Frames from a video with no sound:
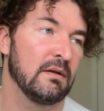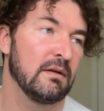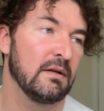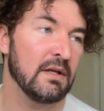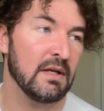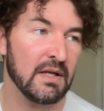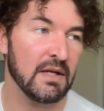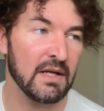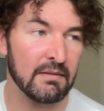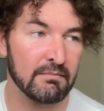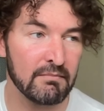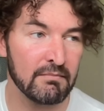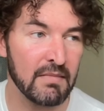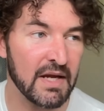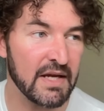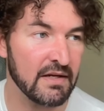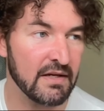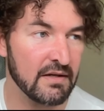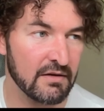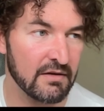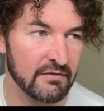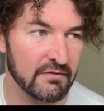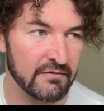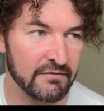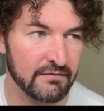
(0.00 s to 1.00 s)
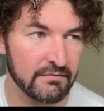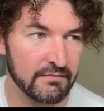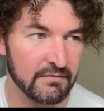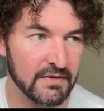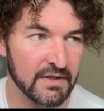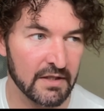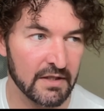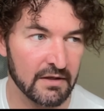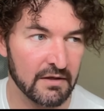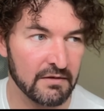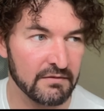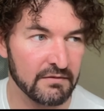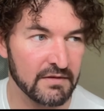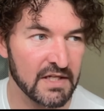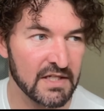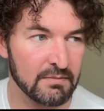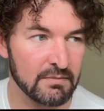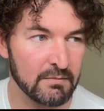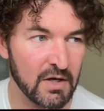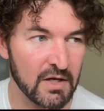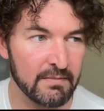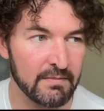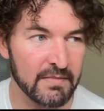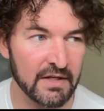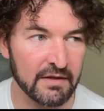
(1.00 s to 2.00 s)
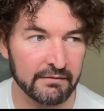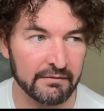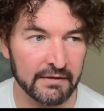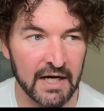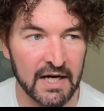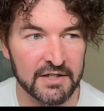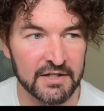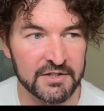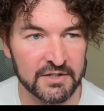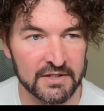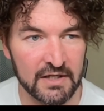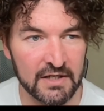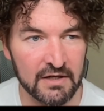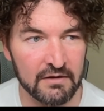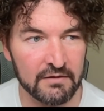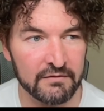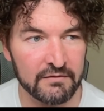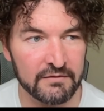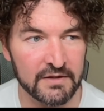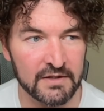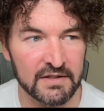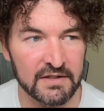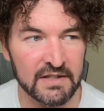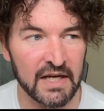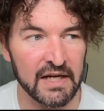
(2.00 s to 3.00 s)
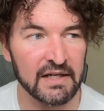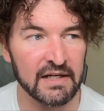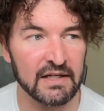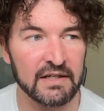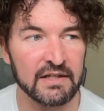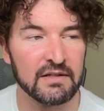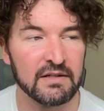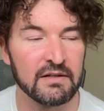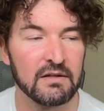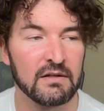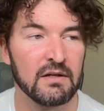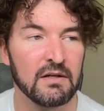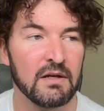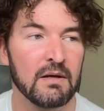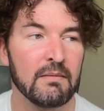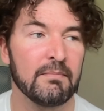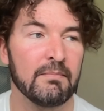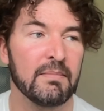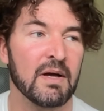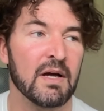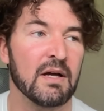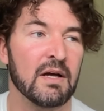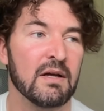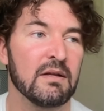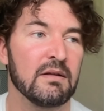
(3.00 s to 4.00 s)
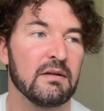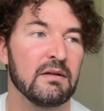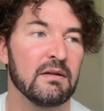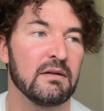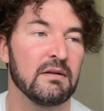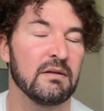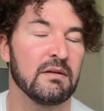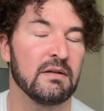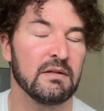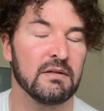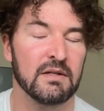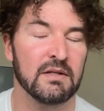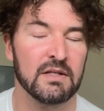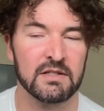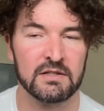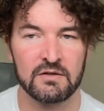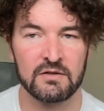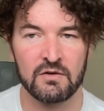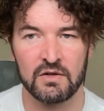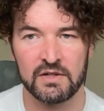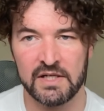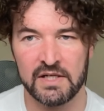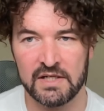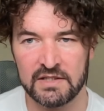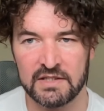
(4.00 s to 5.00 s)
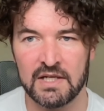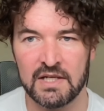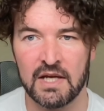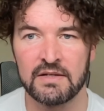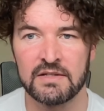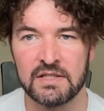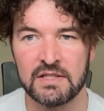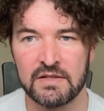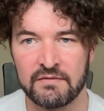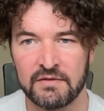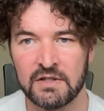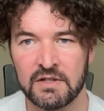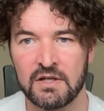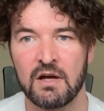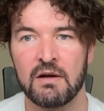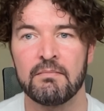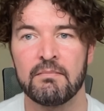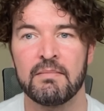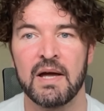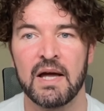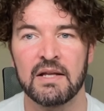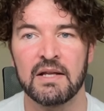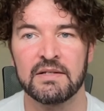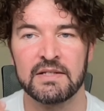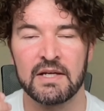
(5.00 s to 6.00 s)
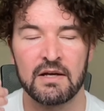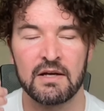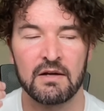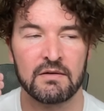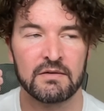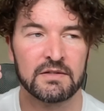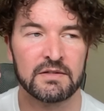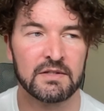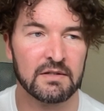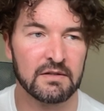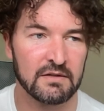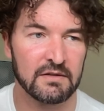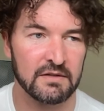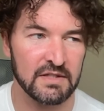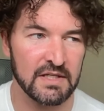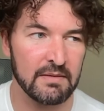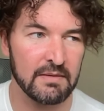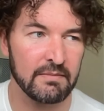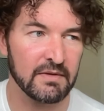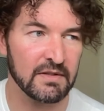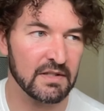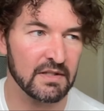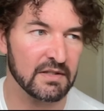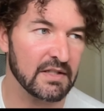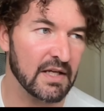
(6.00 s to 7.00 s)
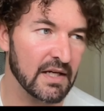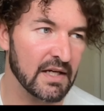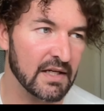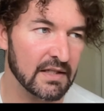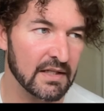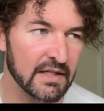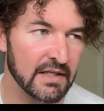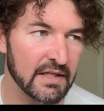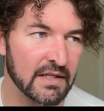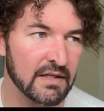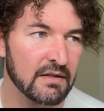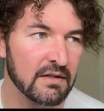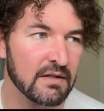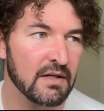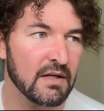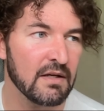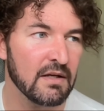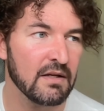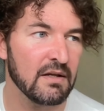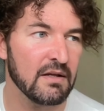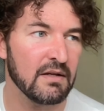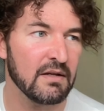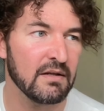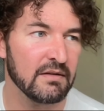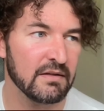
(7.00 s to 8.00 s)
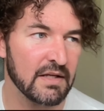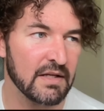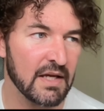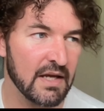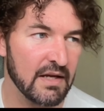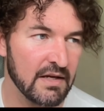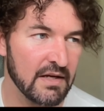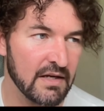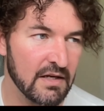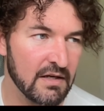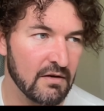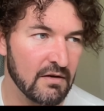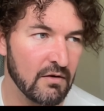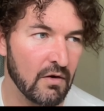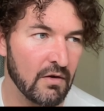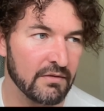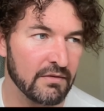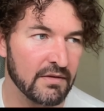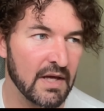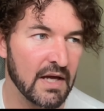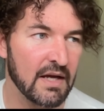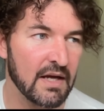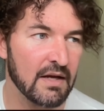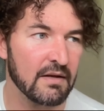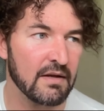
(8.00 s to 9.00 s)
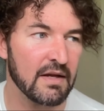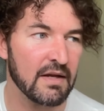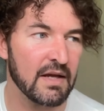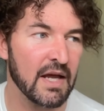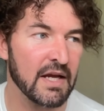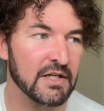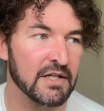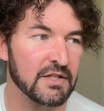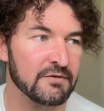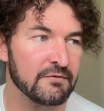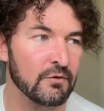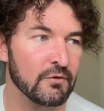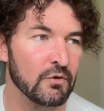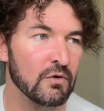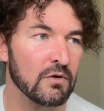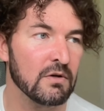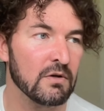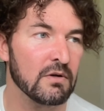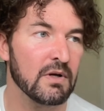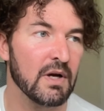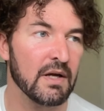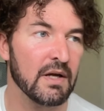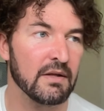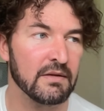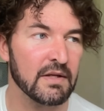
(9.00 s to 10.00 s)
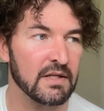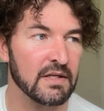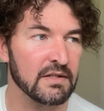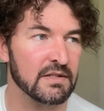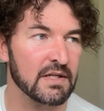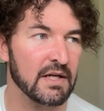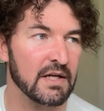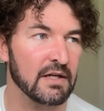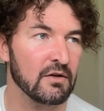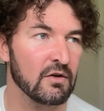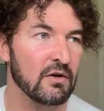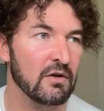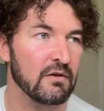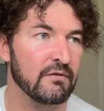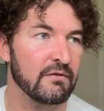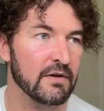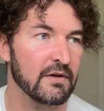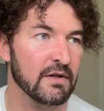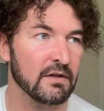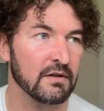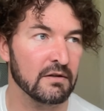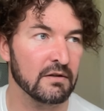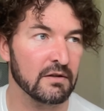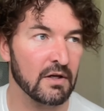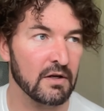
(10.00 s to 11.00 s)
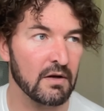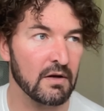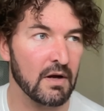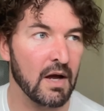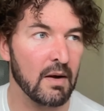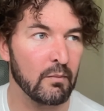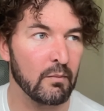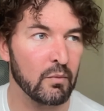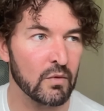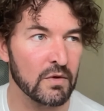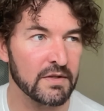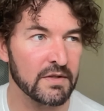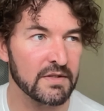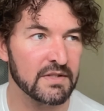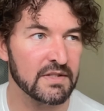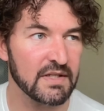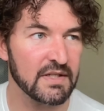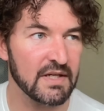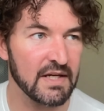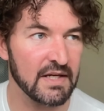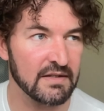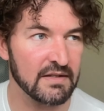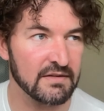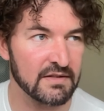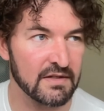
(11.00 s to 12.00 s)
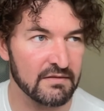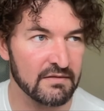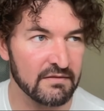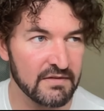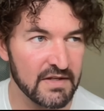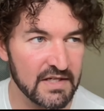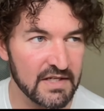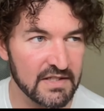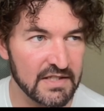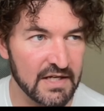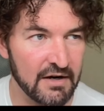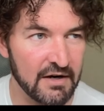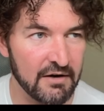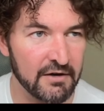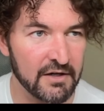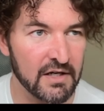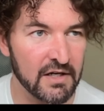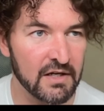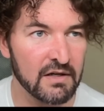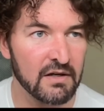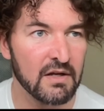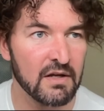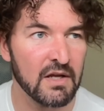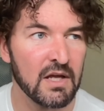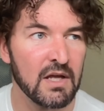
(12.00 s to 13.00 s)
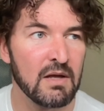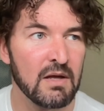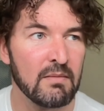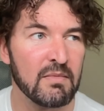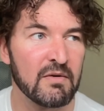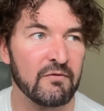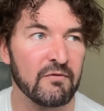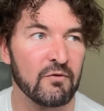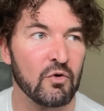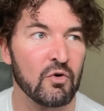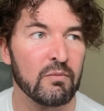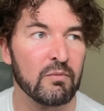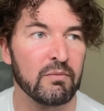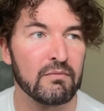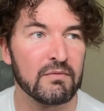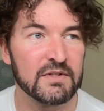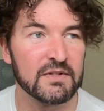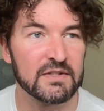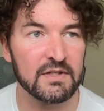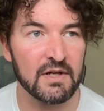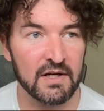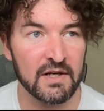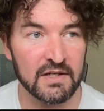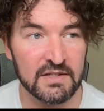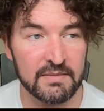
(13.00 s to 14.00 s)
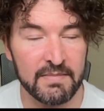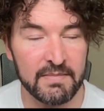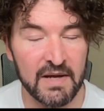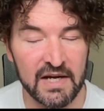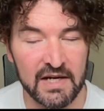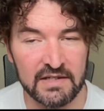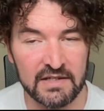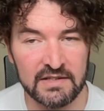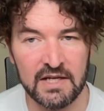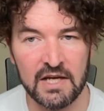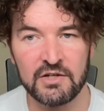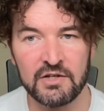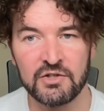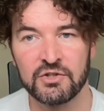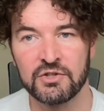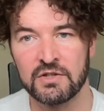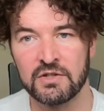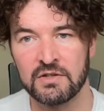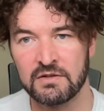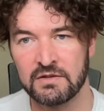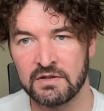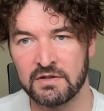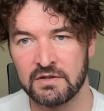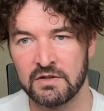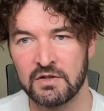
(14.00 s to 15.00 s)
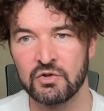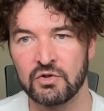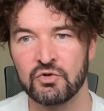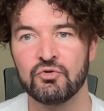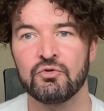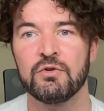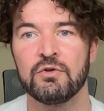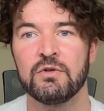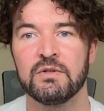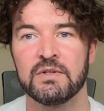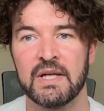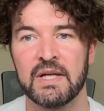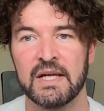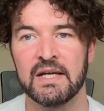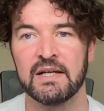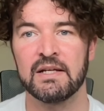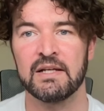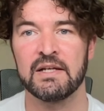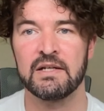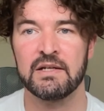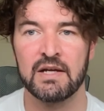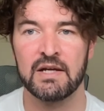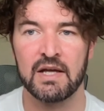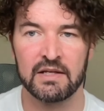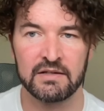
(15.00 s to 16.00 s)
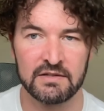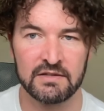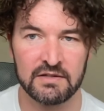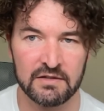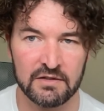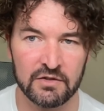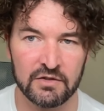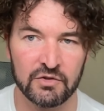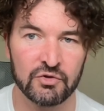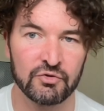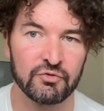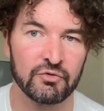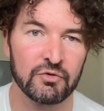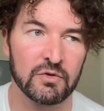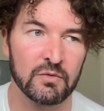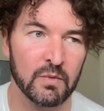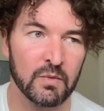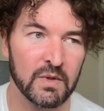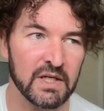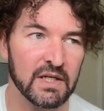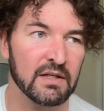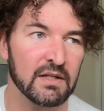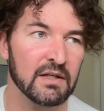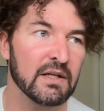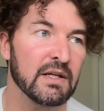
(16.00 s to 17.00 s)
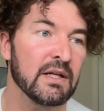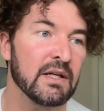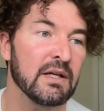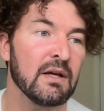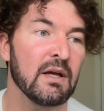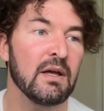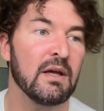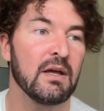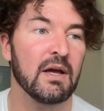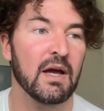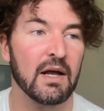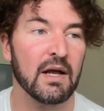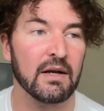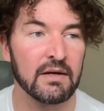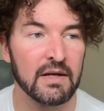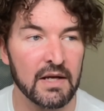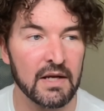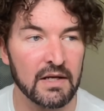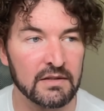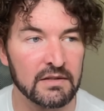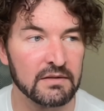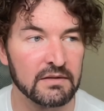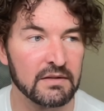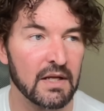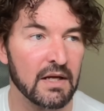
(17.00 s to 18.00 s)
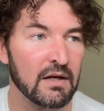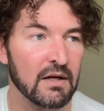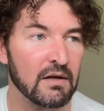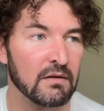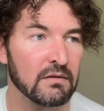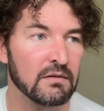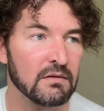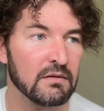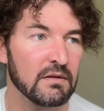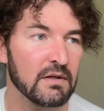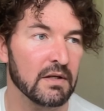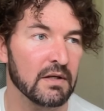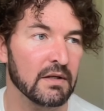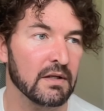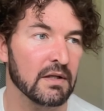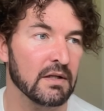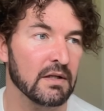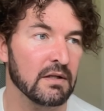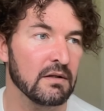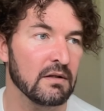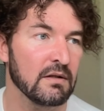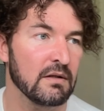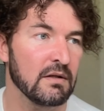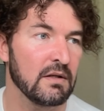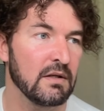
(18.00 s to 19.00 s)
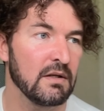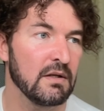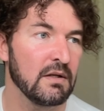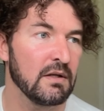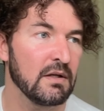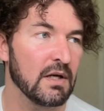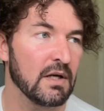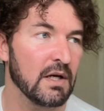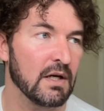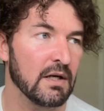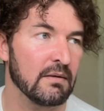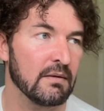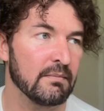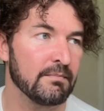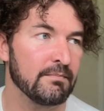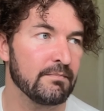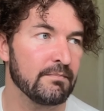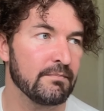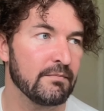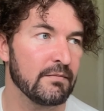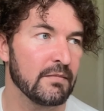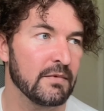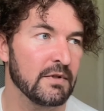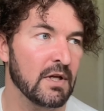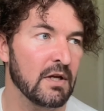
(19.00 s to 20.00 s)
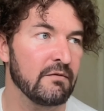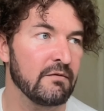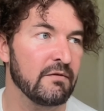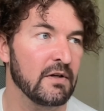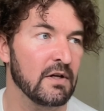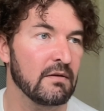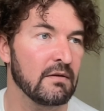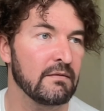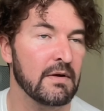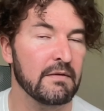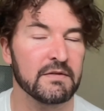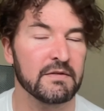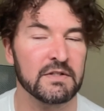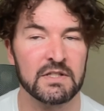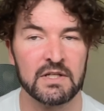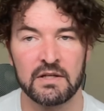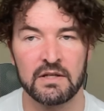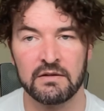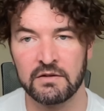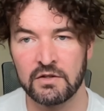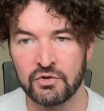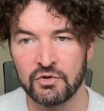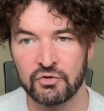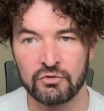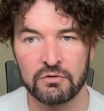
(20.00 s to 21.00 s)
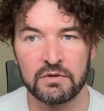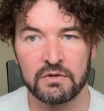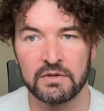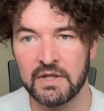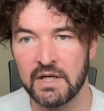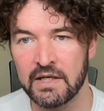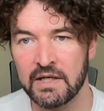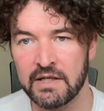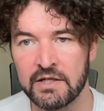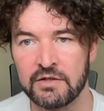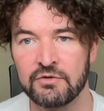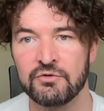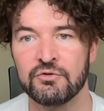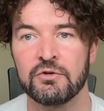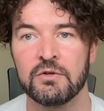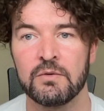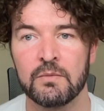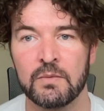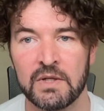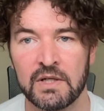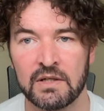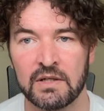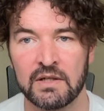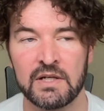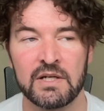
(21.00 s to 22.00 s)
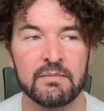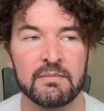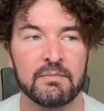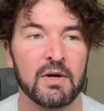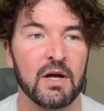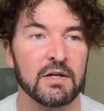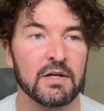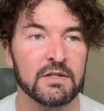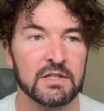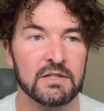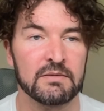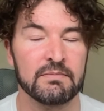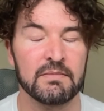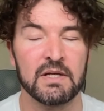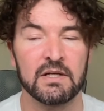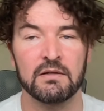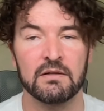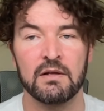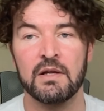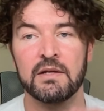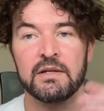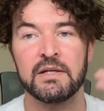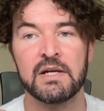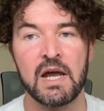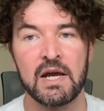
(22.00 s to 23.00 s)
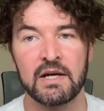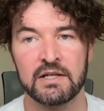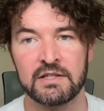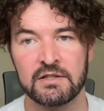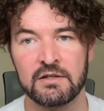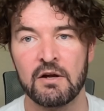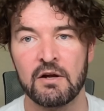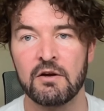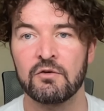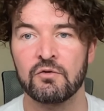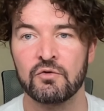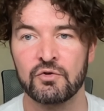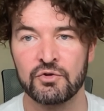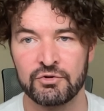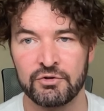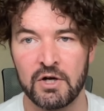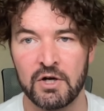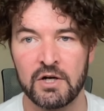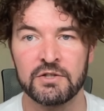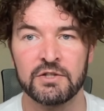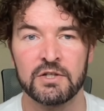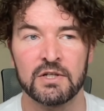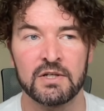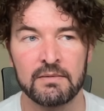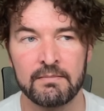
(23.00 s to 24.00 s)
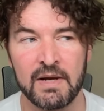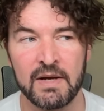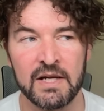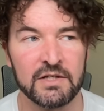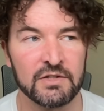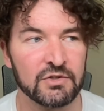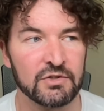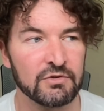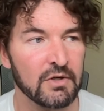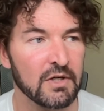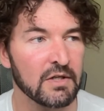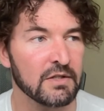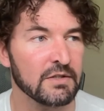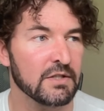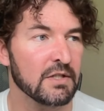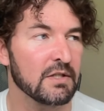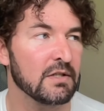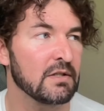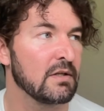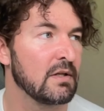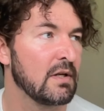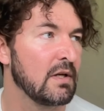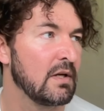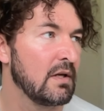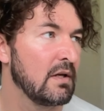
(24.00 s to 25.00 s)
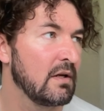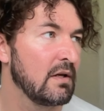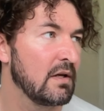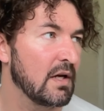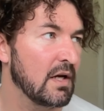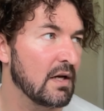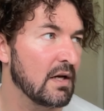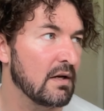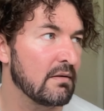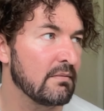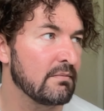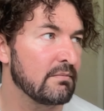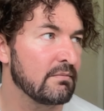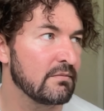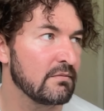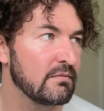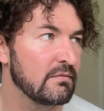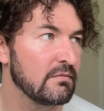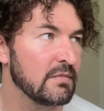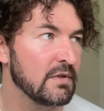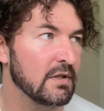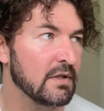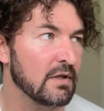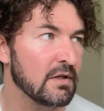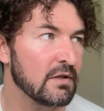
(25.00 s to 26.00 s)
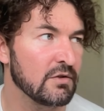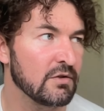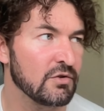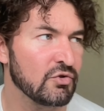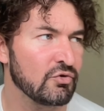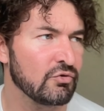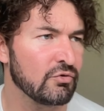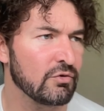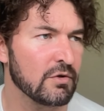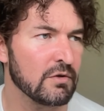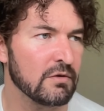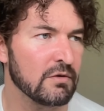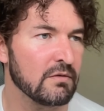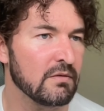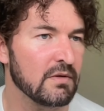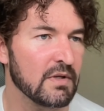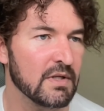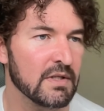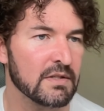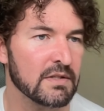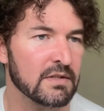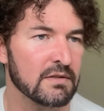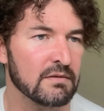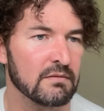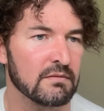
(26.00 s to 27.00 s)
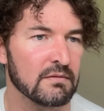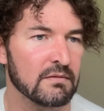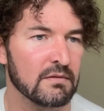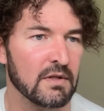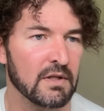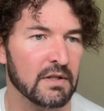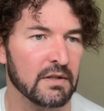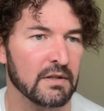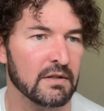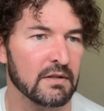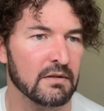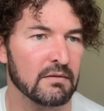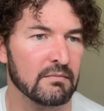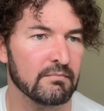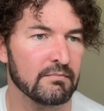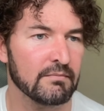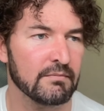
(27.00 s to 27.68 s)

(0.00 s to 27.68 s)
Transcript: it may have, you know, this might be the reaction out of the daily, but it's got the incentive to come back down to the tip of the daily, get hit on that H4 and then take off and go upwards into this area before starting to pay attention to the true daily and to the true weekly and head down. Okay. Don't think I've ever said the true daily and true weekly, but I just mean like the external structure, the main structure. You know, true isn't like a,